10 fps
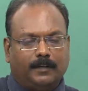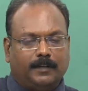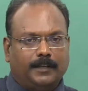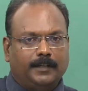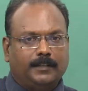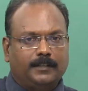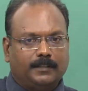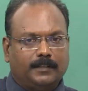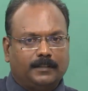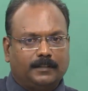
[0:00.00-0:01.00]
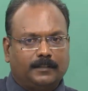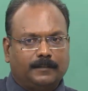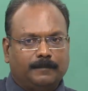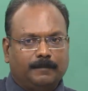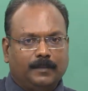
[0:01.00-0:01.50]
high distance.
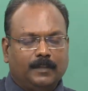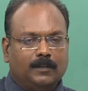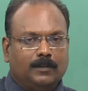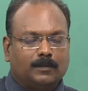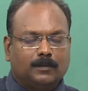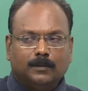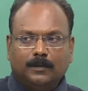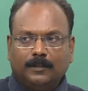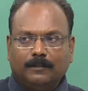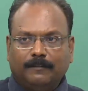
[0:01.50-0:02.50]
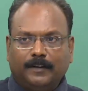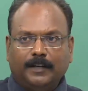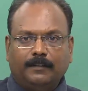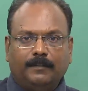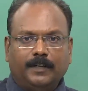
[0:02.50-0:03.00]
So, the
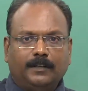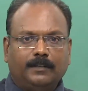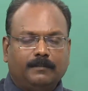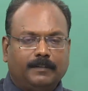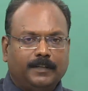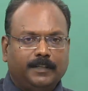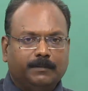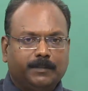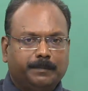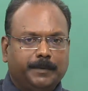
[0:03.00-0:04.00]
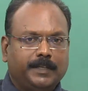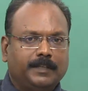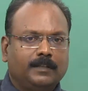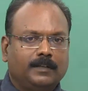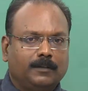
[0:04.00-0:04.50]
flight went when he was
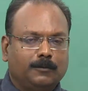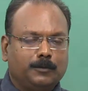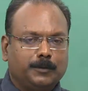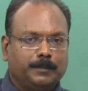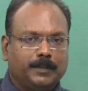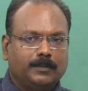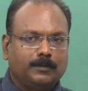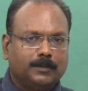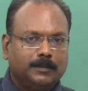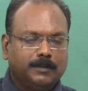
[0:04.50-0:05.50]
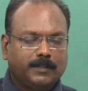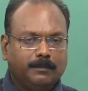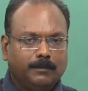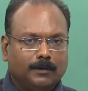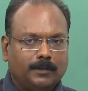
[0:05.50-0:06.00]
making the announcement. So, there was
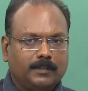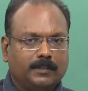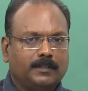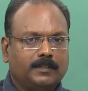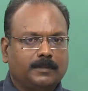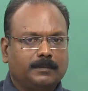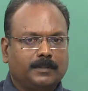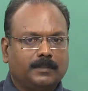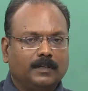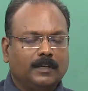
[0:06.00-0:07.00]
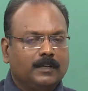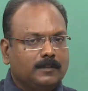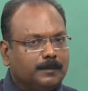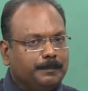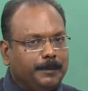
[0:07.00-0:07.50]
some noise disturbance.
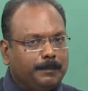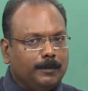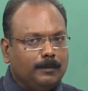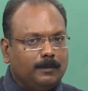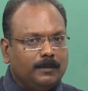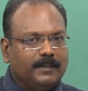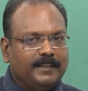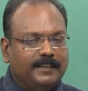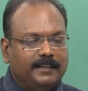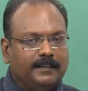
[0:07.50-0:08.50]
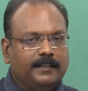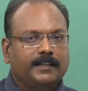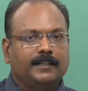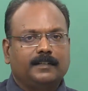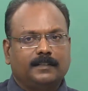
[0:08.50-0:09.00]
So, people could not hear
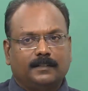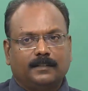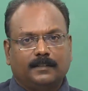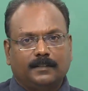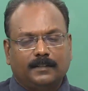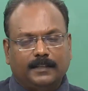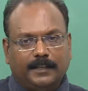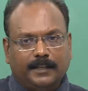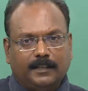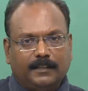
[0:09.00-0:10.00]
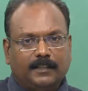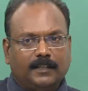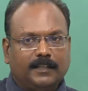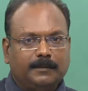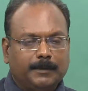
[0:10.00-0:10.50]
it. The date
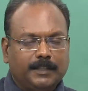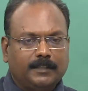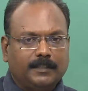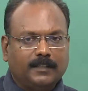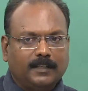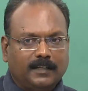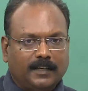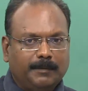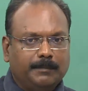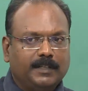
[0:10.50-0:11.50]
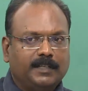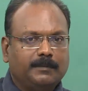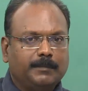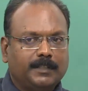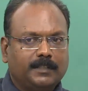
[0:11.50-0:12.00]
that he mentioned, the time that
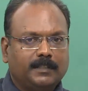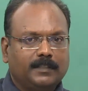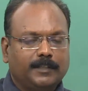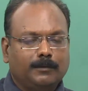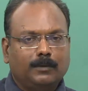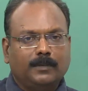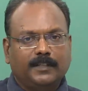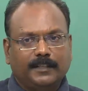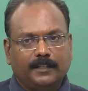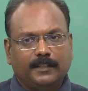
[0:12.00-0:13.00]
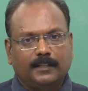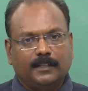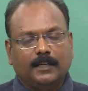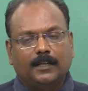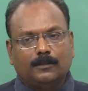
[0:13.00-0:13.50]
he mentioned, they could not hear it.
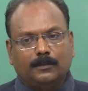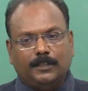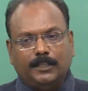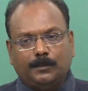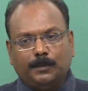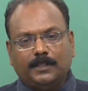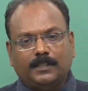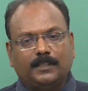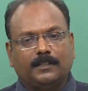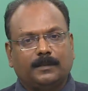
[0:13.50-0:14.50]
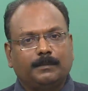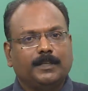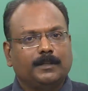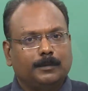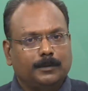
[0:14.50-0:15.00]
So, each one said
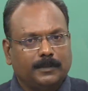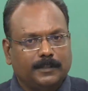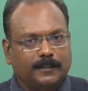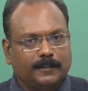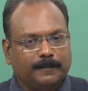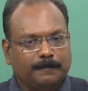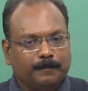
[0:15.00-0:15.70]
something about it.